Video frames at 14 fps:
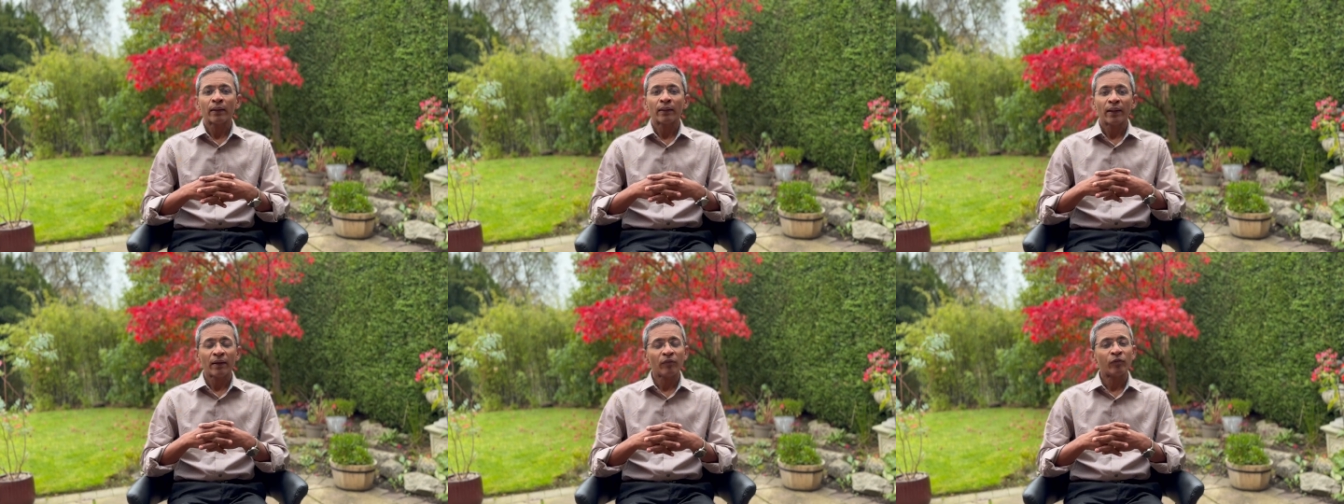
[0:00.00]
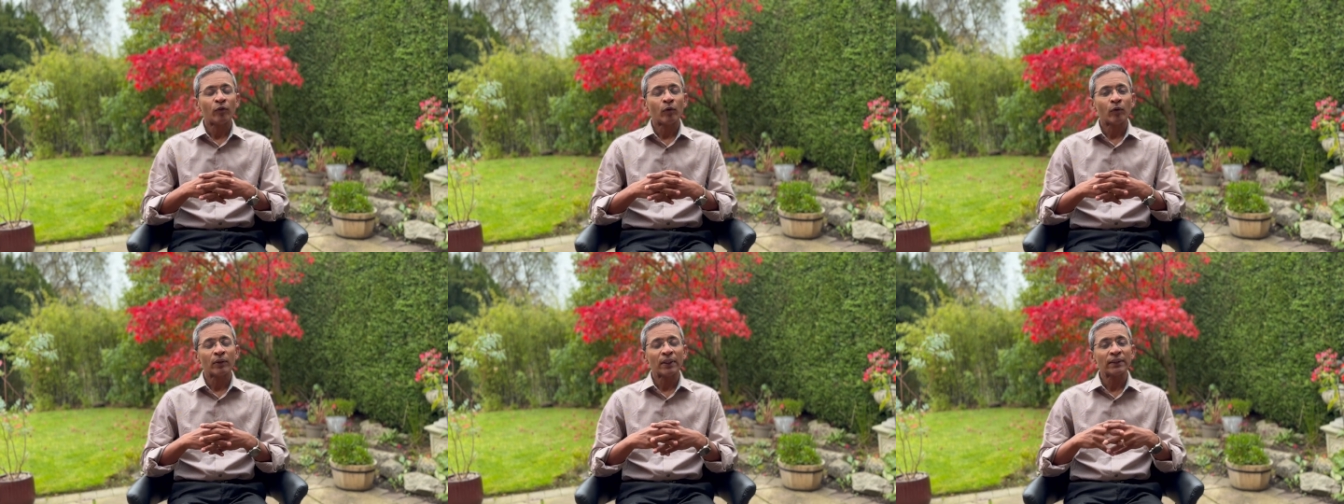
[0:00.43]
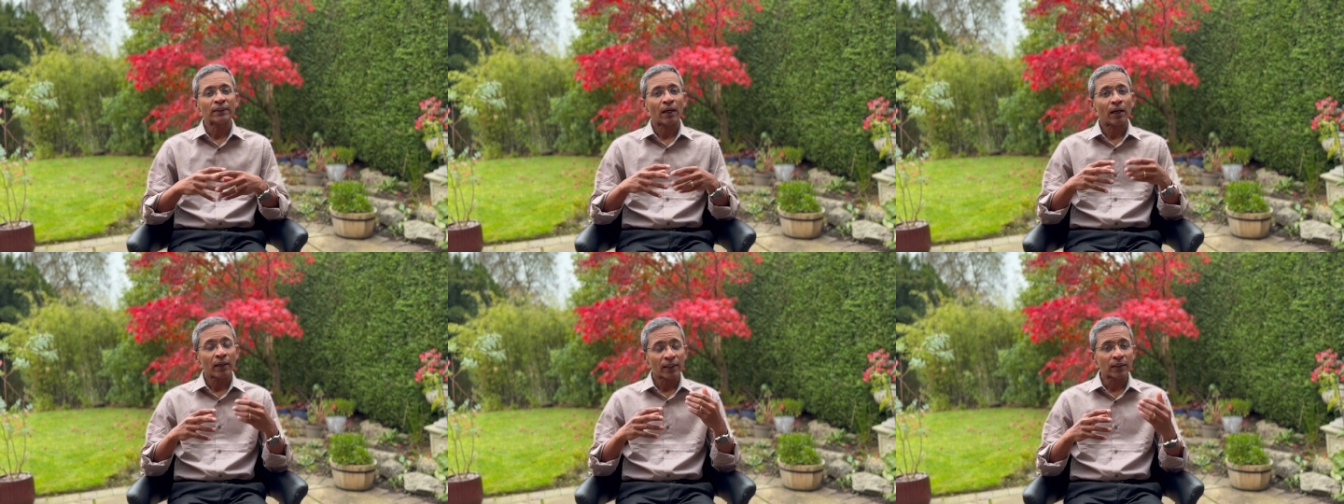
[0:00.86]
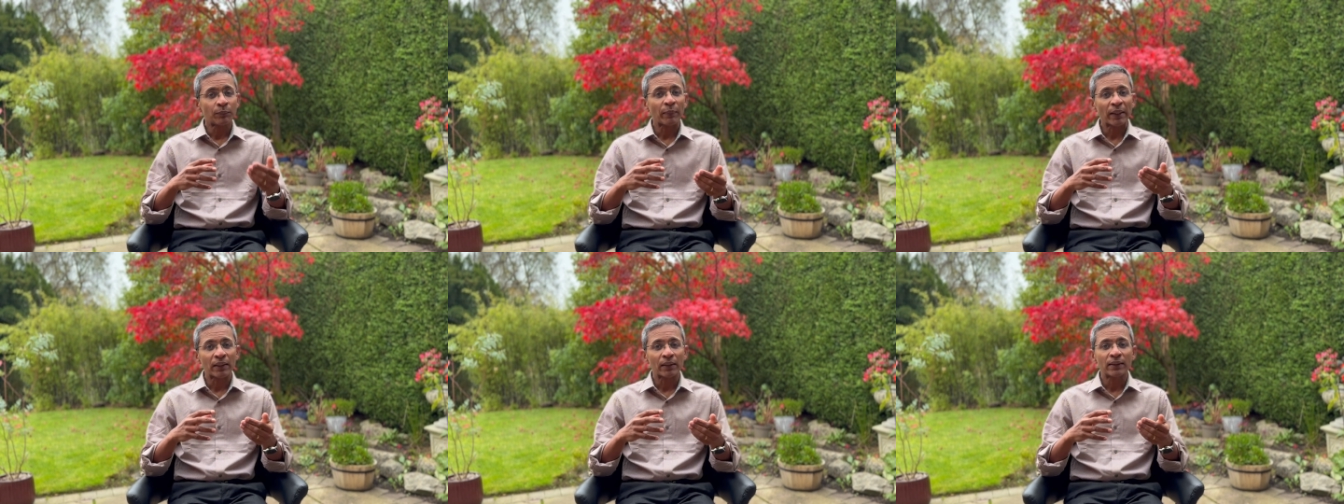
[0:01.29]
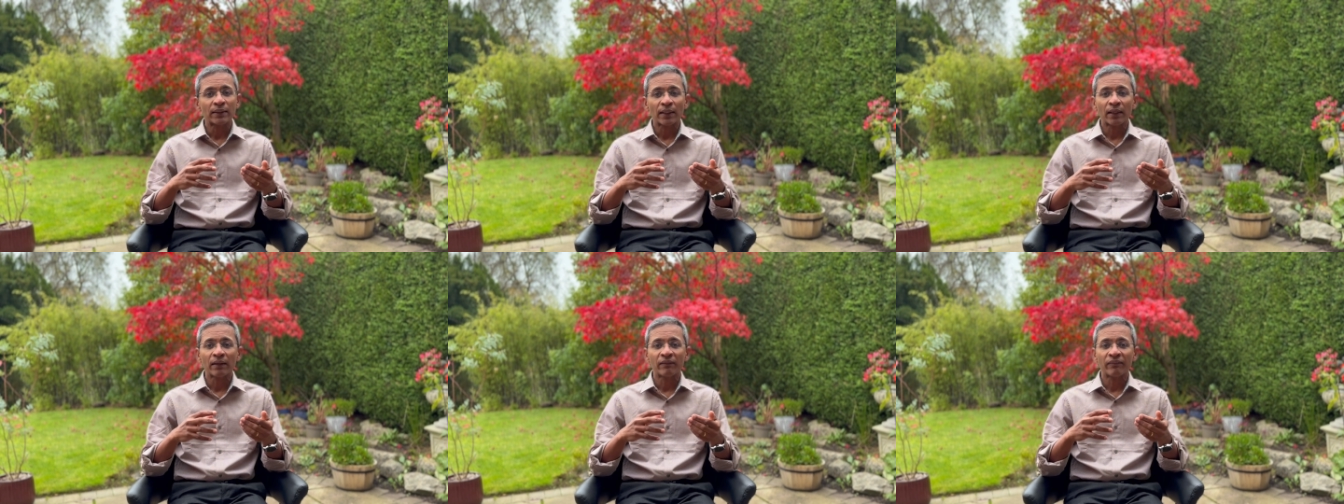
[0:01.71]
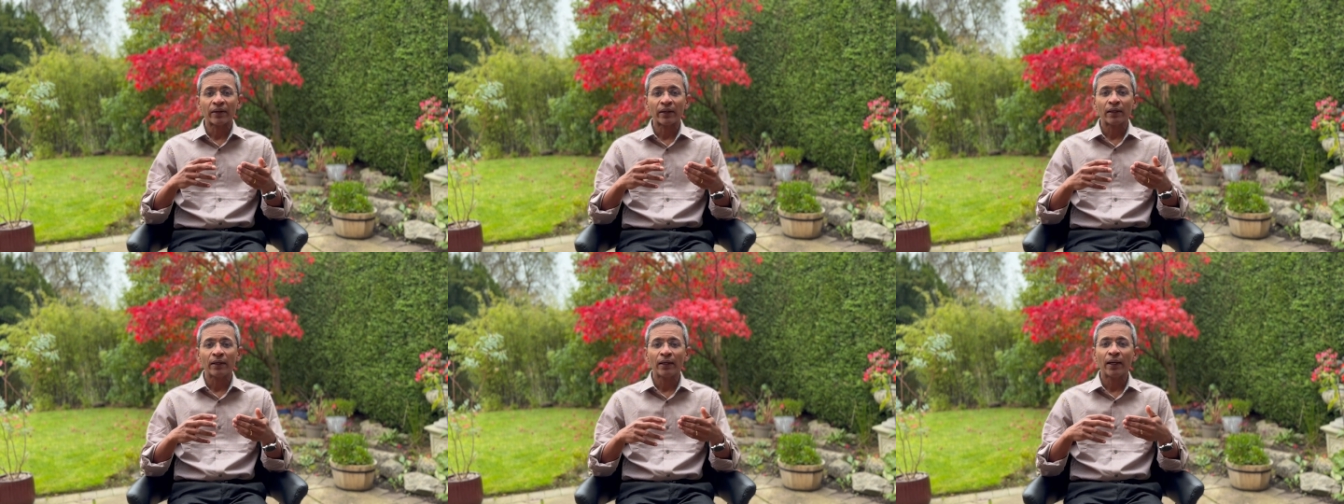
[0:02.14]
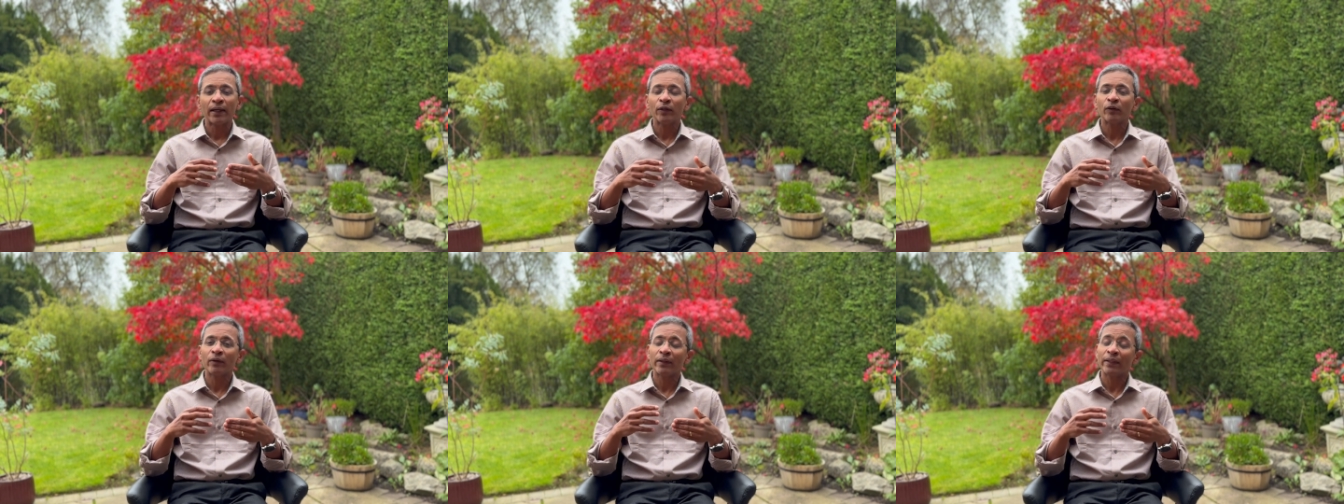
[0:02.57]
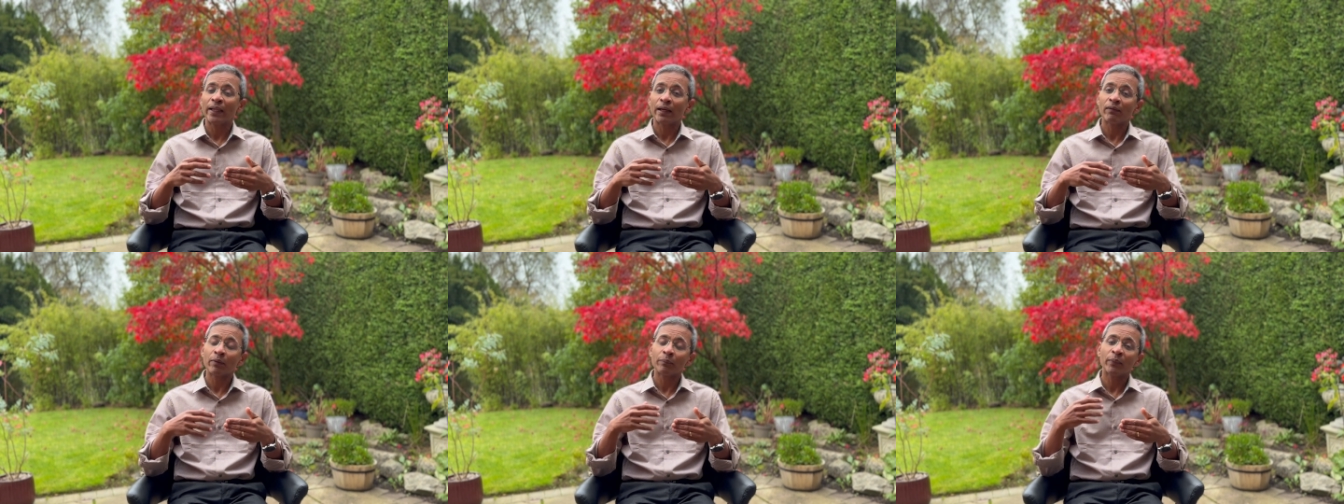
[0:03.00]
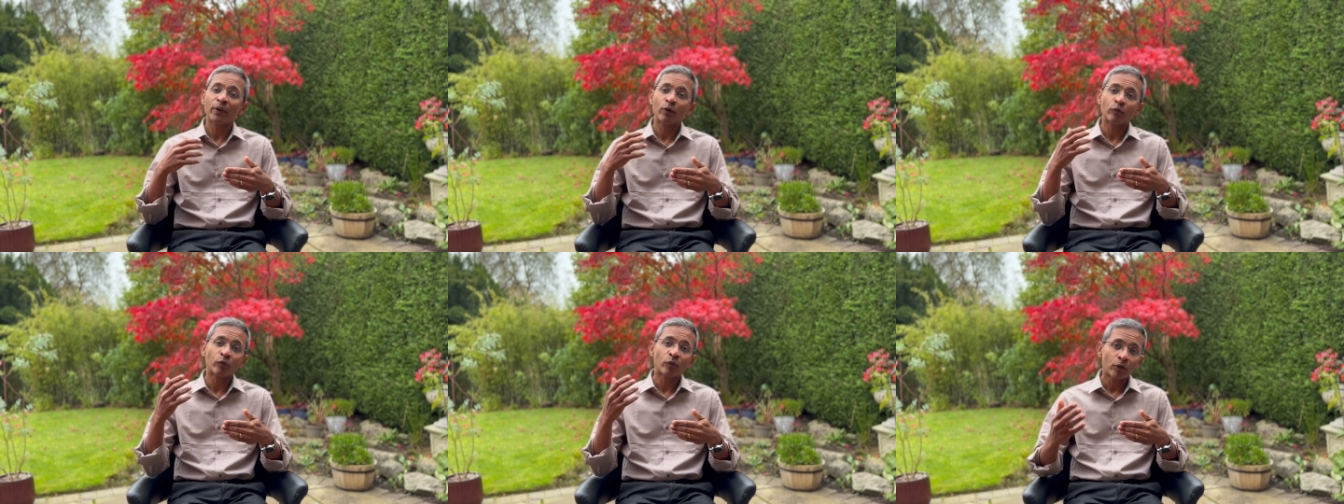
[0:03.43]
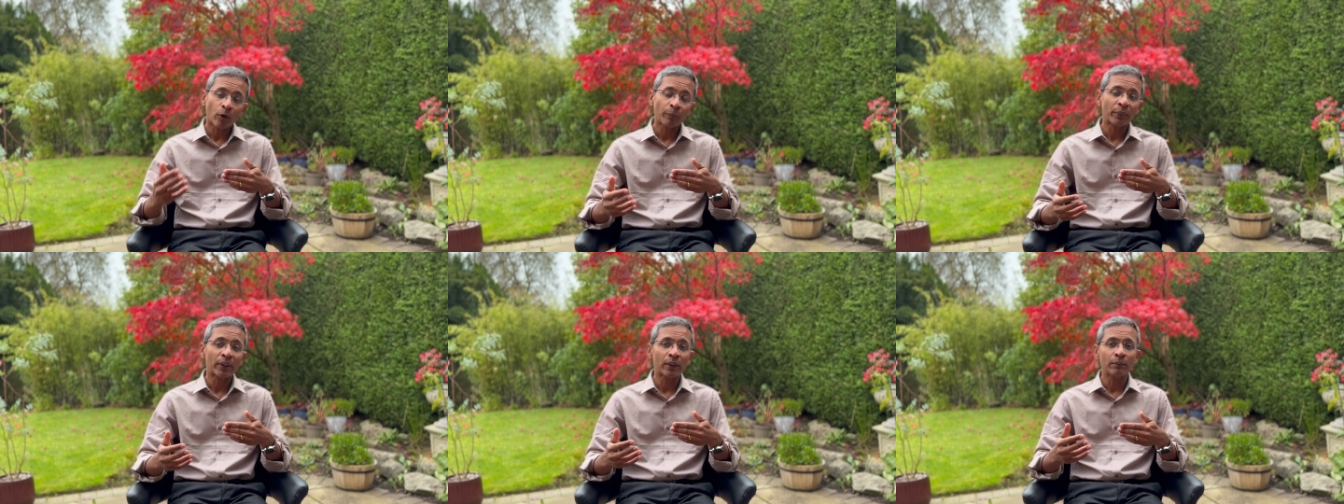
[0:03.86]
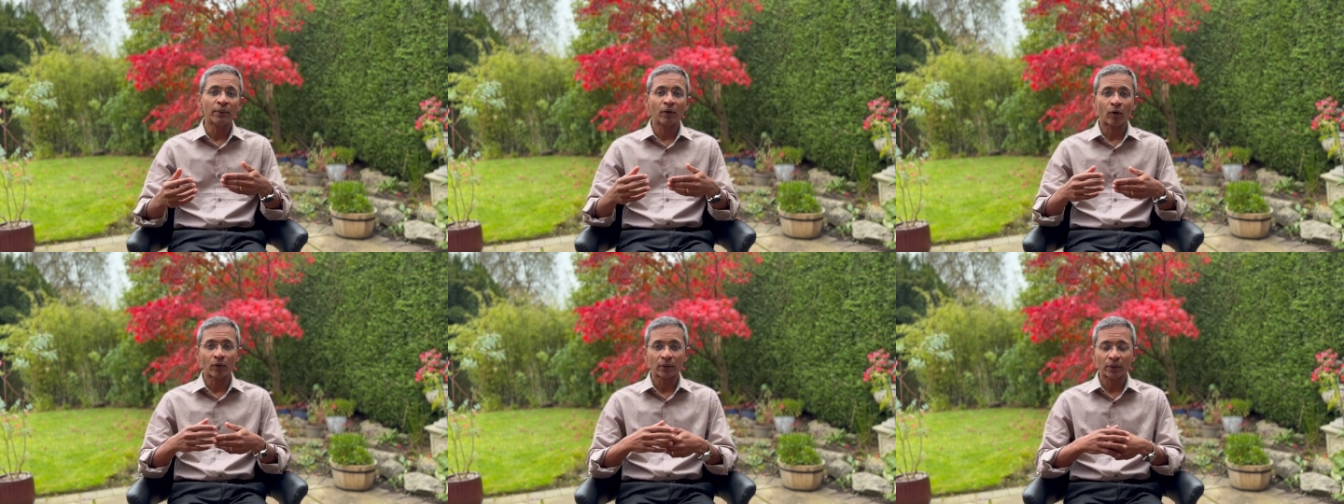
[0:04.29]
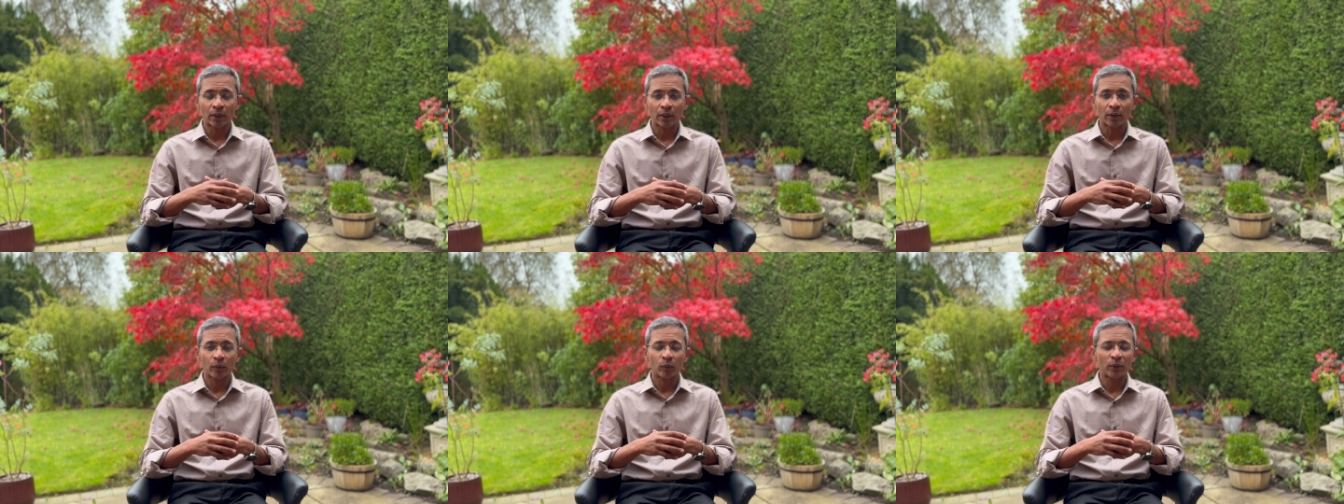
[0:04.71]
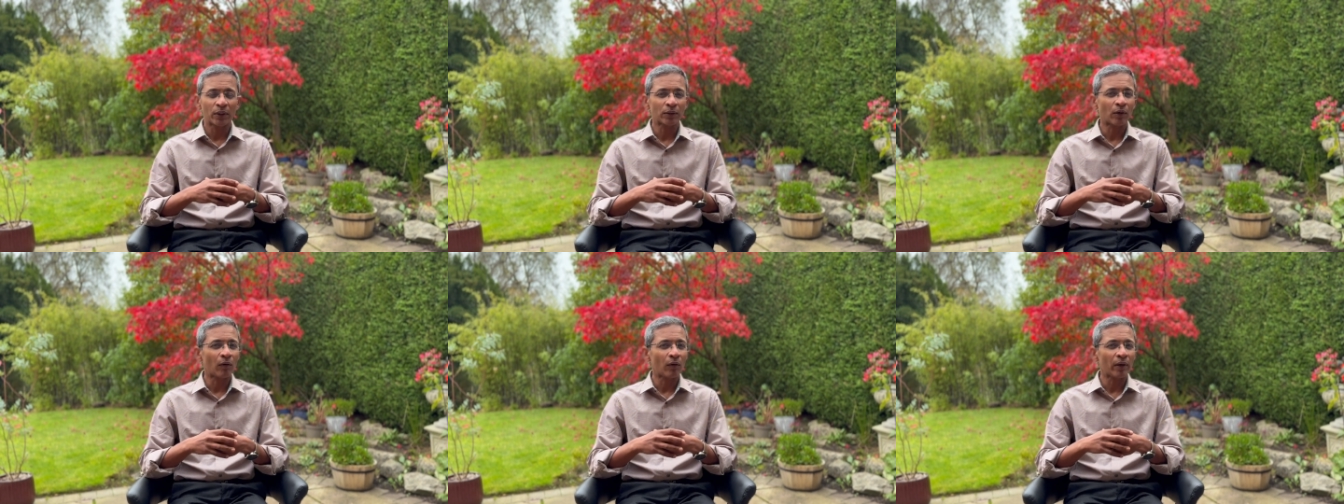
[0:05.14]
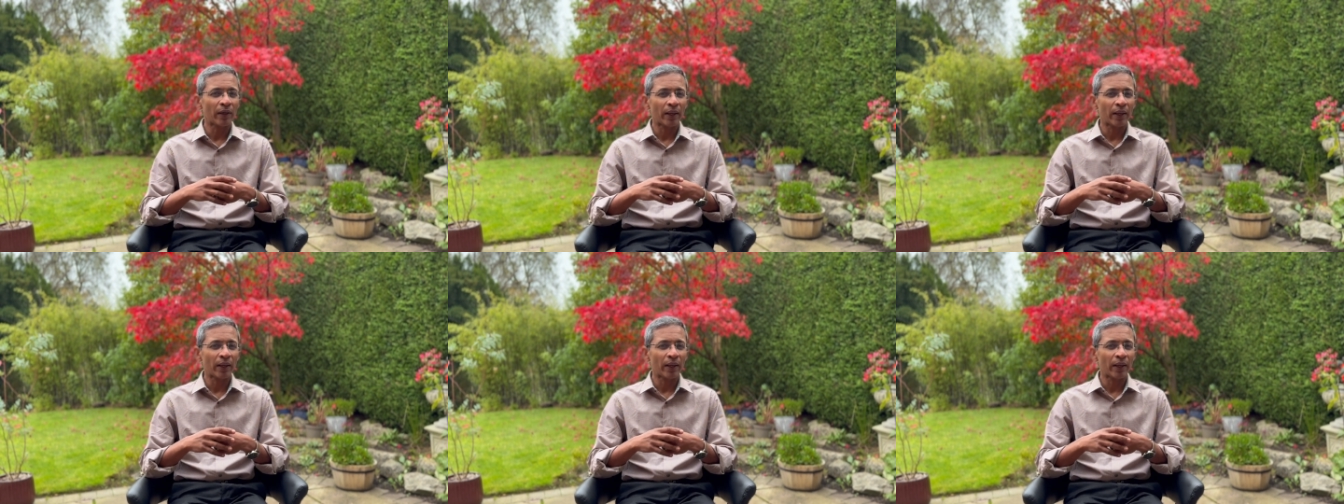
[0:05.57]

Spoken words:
Therefore, this unexpected side effect led to the development of topical minoxidil, which is called